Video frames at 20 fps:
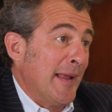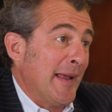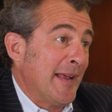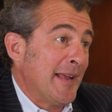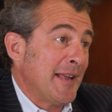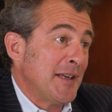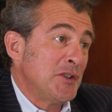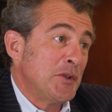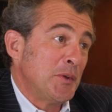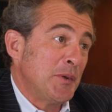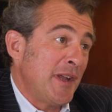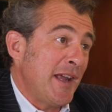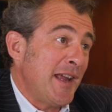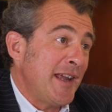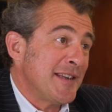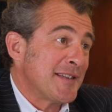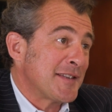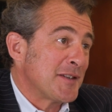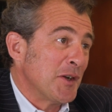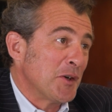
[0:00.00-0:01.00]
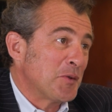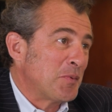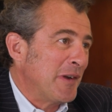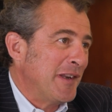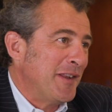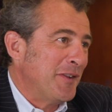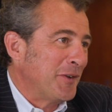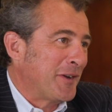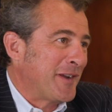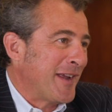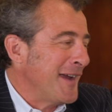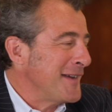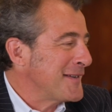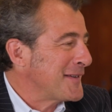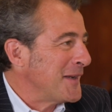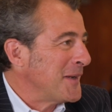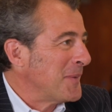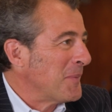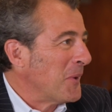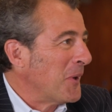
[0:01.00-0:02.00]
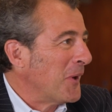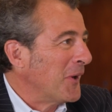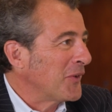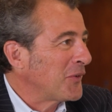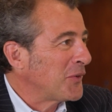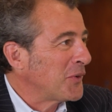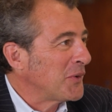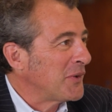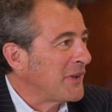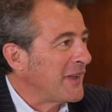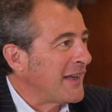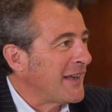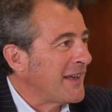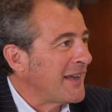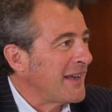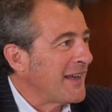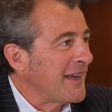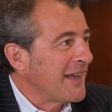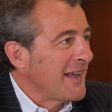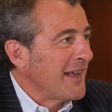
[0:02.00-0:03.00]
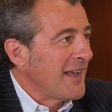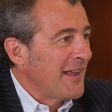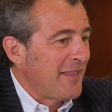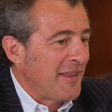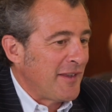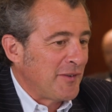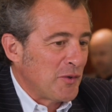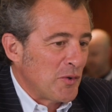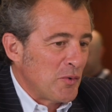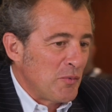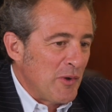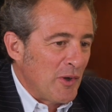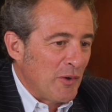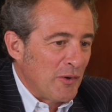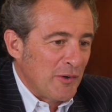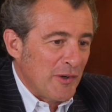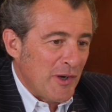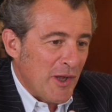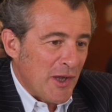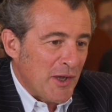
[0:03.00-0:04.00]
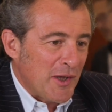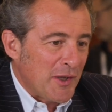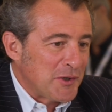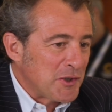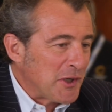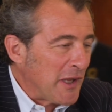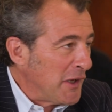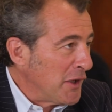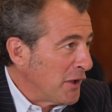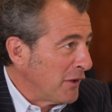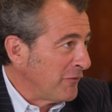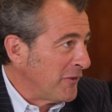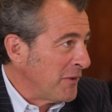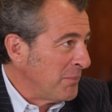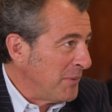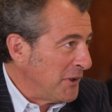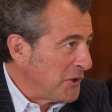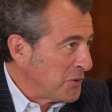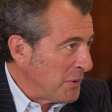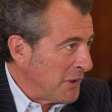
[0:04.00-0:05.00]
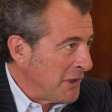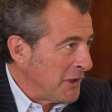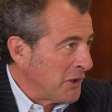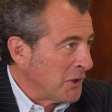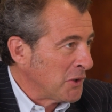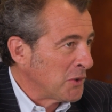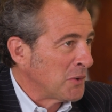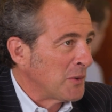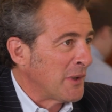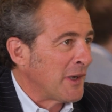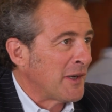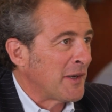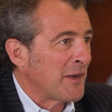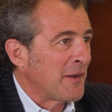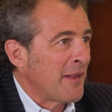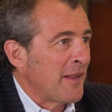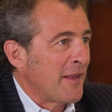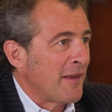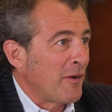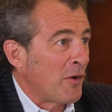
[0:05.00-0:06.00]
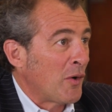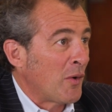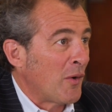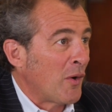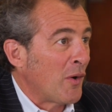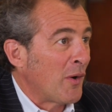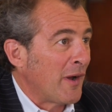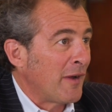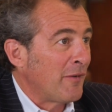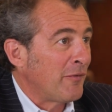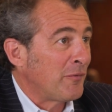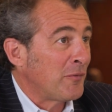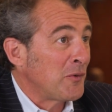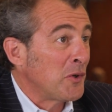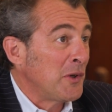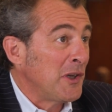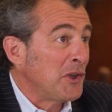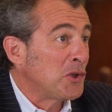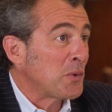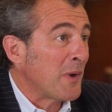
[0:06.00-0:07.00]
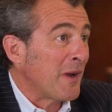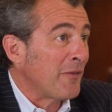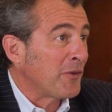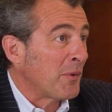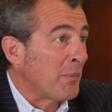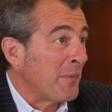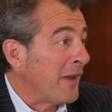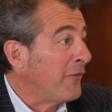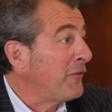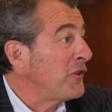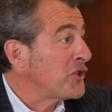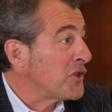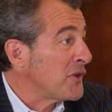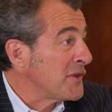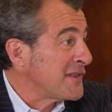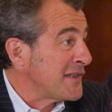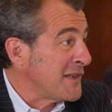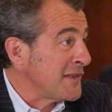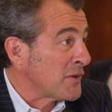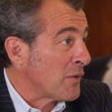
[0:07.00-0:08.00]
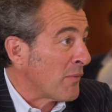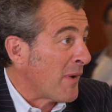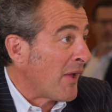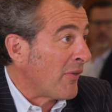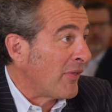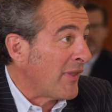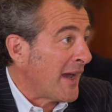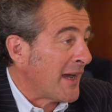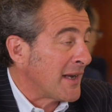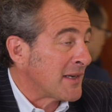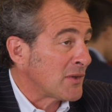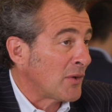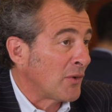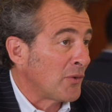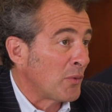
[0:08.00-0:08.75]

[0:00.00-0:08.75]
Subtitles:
And today it's not really the case anymore. So there's a real trade-off in between, or if you need to have some efficiencies around that.